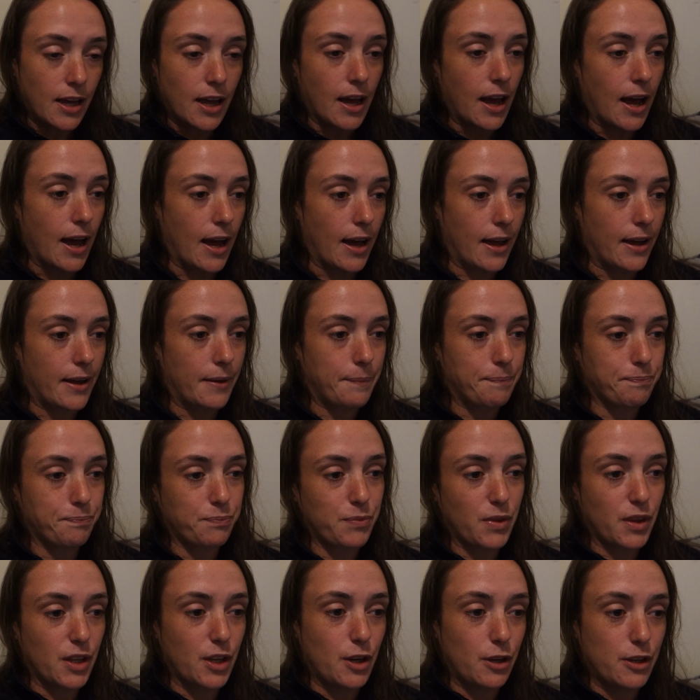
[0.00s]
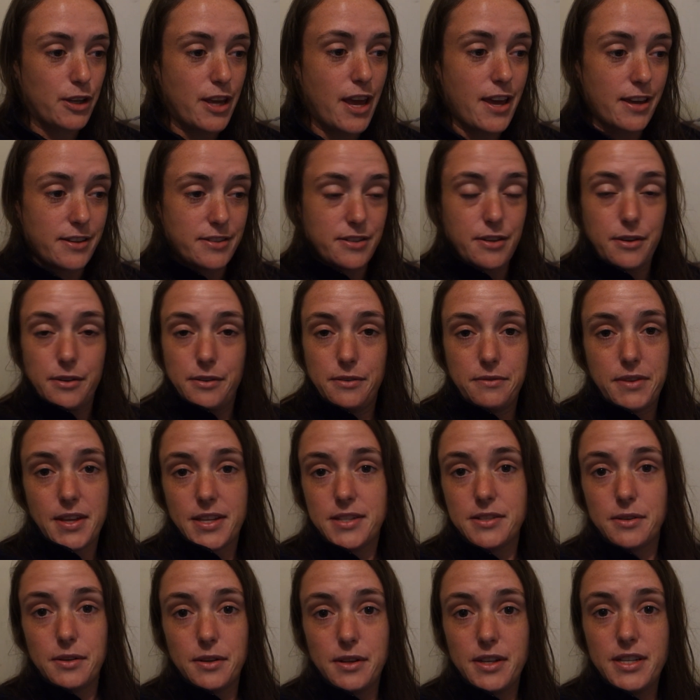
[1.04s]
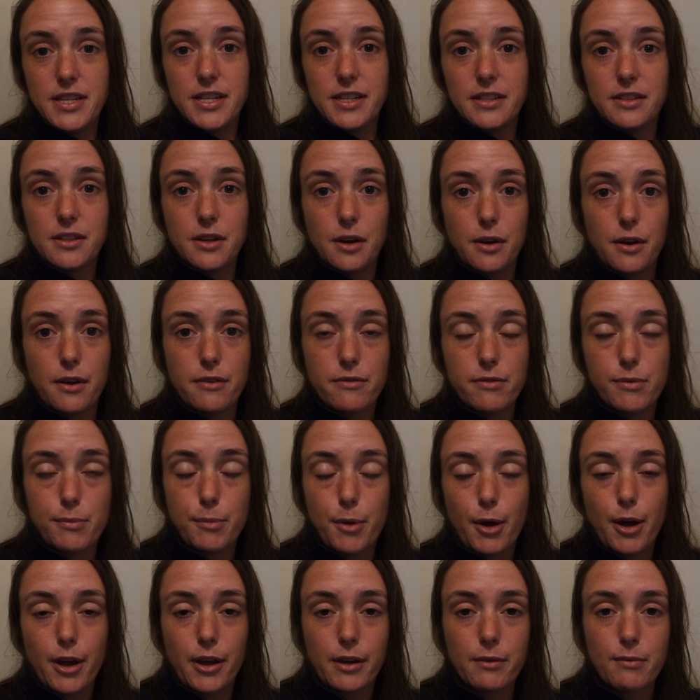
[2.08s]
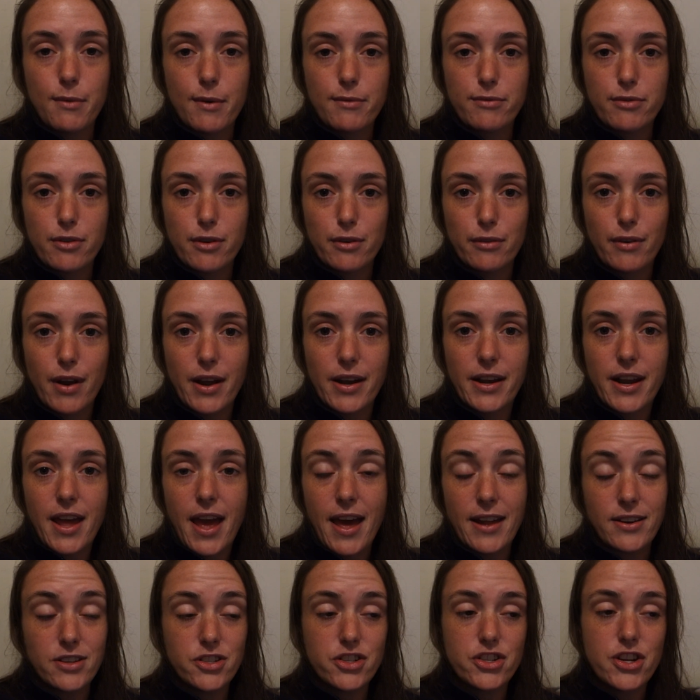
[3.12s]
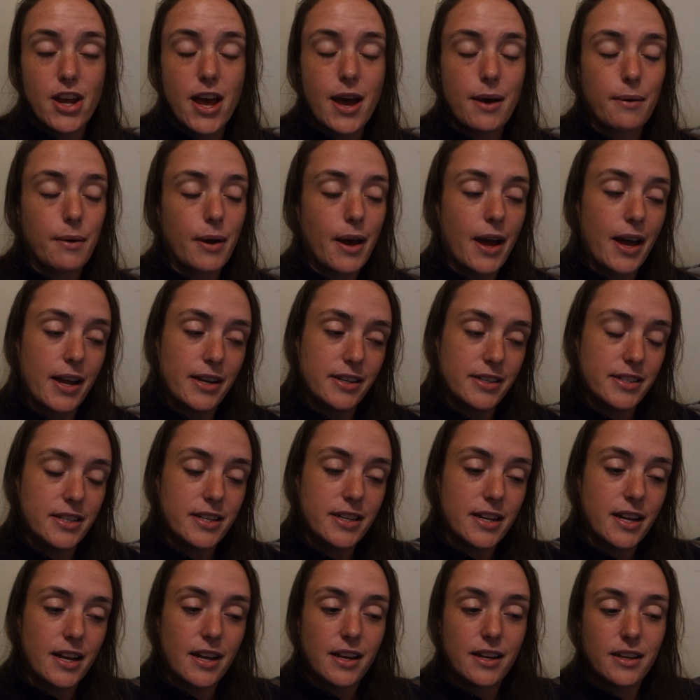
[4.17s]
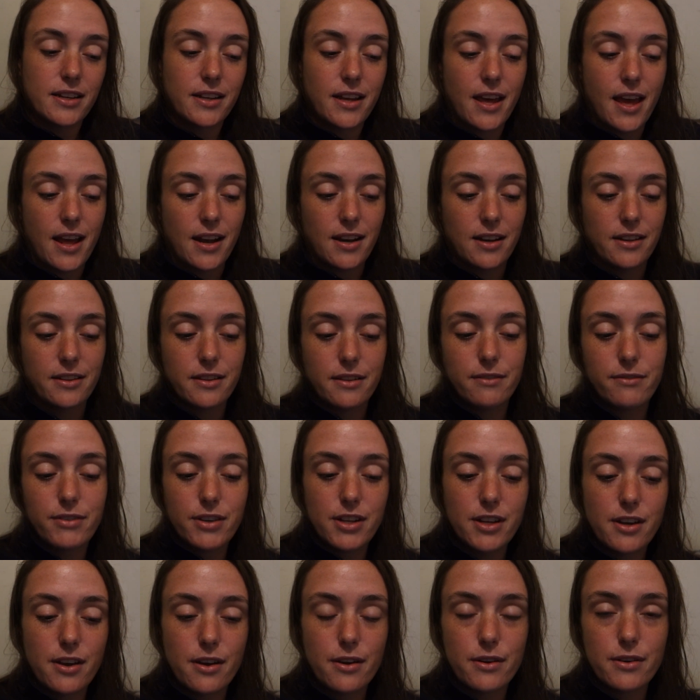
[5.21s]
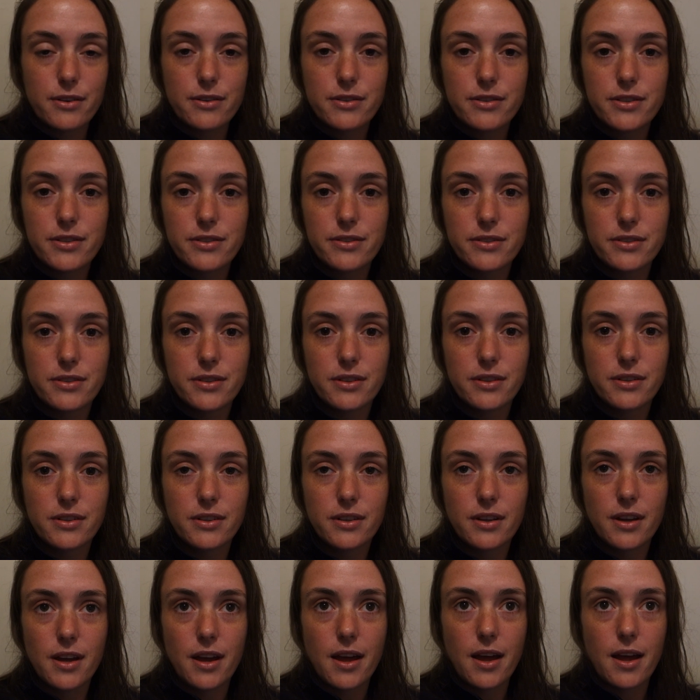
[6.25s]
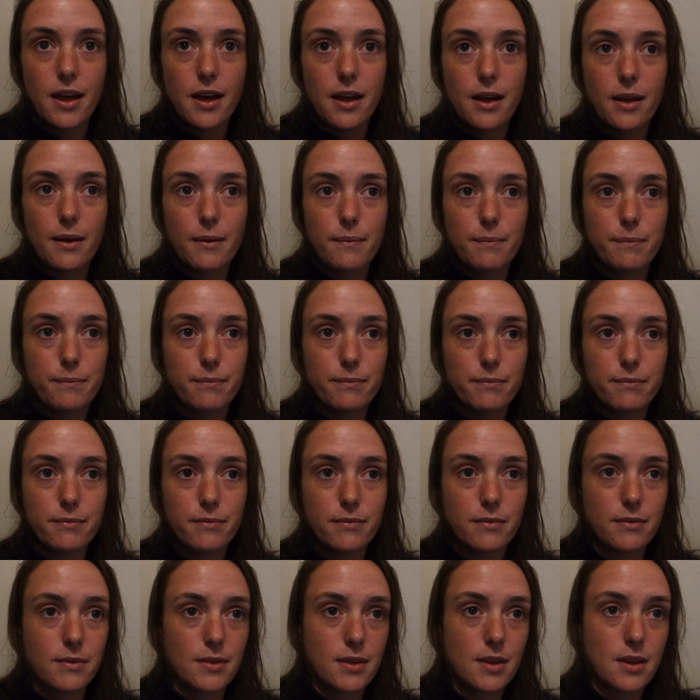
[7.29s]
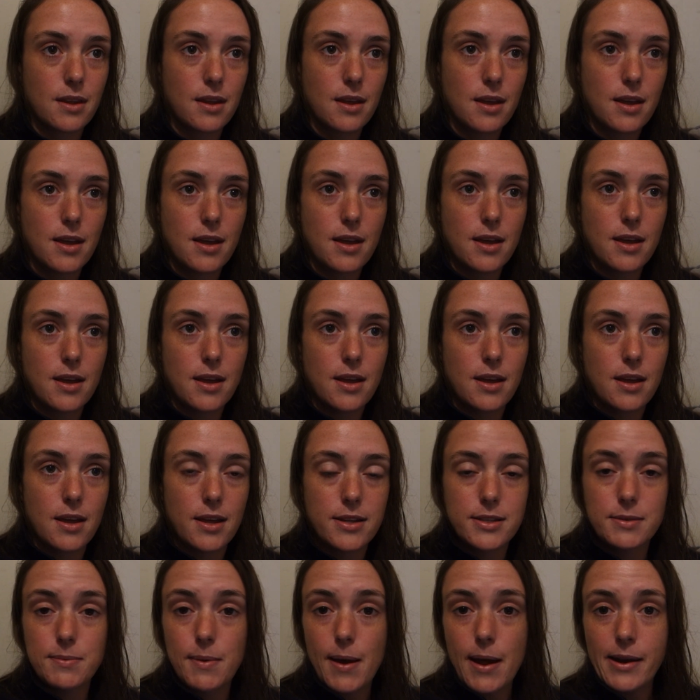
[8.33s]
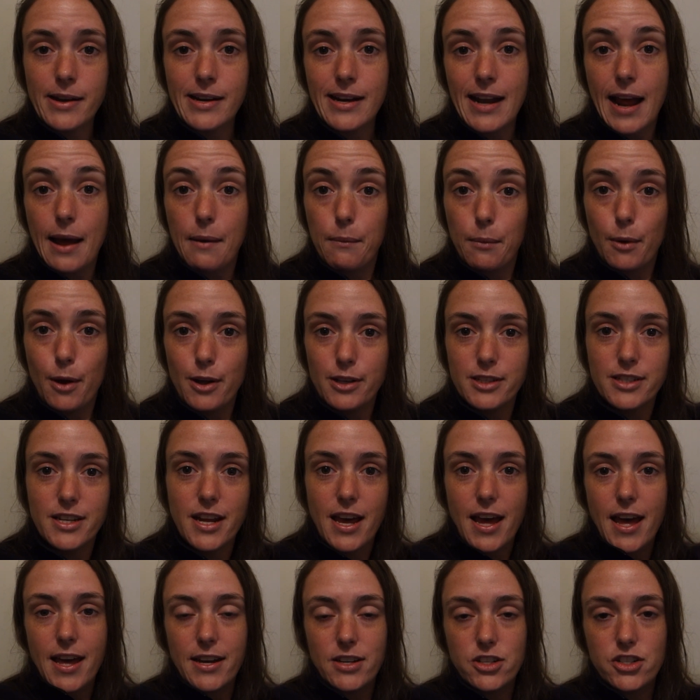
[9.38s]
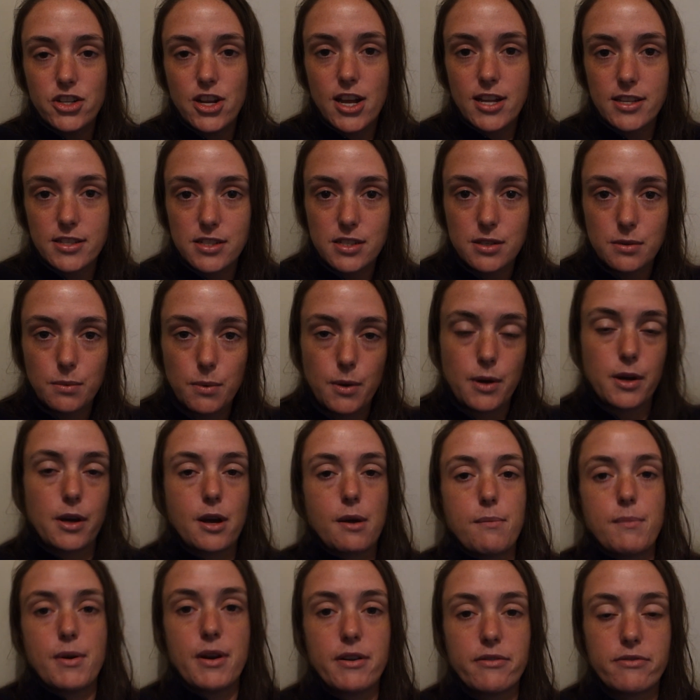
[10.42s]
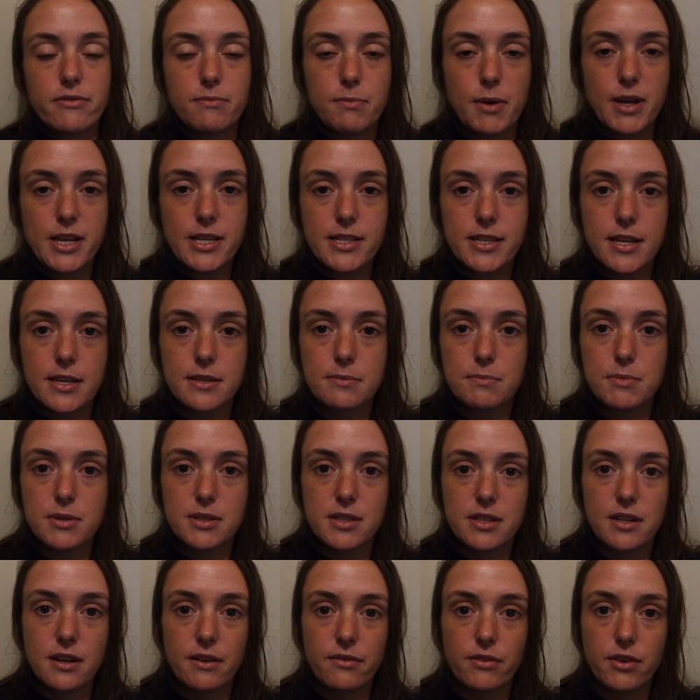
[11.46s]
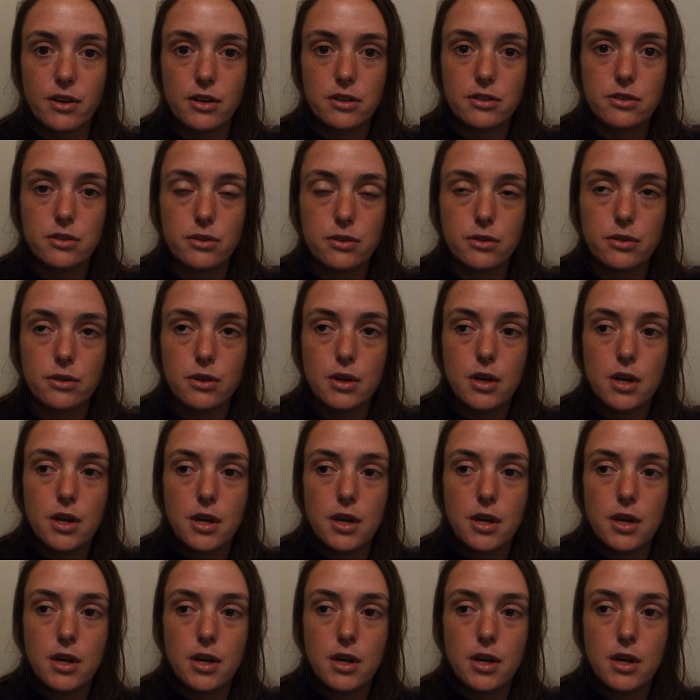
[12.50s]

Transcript: But yeah, so that's all I did. Got home from work, went for a run, had a shower, had dinner, edited the videos. That's about it. At work today, I had a chance to work on one of my assessments that I've got to do